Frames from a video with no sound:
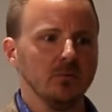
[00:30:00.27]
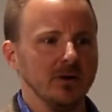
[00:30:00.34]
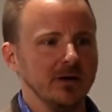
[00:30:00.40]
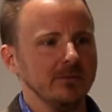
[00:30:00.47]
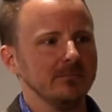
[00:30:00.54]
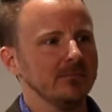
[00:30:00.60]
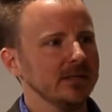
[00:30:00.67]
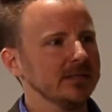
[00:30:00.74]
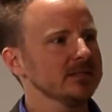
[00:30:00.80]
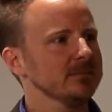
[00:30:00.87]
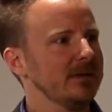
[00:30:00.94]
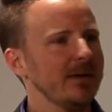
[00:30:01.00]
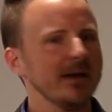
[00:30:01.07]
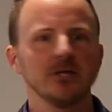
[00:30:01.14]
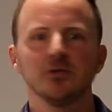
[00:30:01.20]
Well,
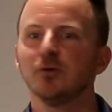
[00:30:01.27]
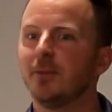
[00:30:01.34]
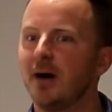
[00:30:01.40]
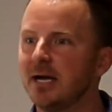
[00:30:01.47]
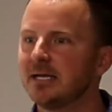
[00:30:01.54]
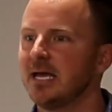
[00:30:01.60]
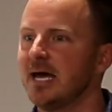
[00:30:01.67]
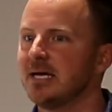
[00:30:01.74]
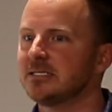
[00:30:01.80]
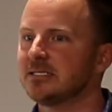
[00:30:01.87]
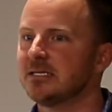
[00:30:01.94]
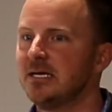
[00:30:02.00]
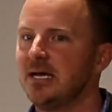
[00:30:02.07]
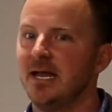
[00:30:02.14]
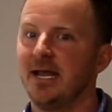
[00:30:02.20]
maybe I could do a podcast,
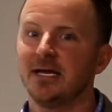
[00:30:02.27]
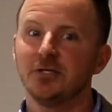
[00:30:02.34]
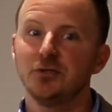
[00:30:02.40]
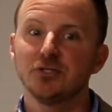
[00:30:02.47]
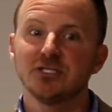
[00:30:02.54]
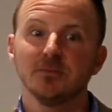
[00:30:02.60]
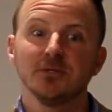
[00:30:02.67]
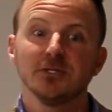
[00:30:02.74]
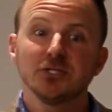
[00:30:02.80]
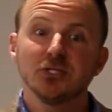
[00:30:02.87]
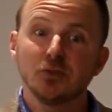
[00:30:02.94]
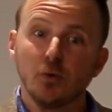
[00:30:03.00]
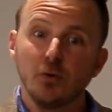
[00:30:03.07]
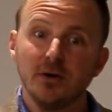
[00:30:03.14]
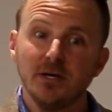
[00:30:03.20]
and I could use some of the
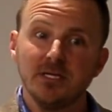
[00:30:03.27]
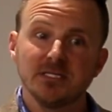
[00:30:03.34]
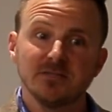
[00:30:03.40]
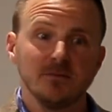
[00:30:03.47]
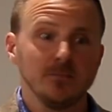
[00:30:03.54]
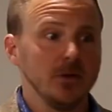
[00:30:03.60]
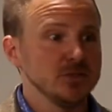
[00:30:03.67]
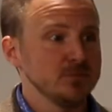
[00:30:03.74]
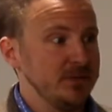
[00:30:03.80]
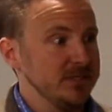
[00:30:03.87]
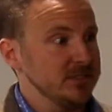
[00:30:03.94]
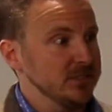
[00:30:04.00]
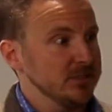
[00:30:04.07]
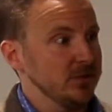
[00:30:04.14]
stories from those business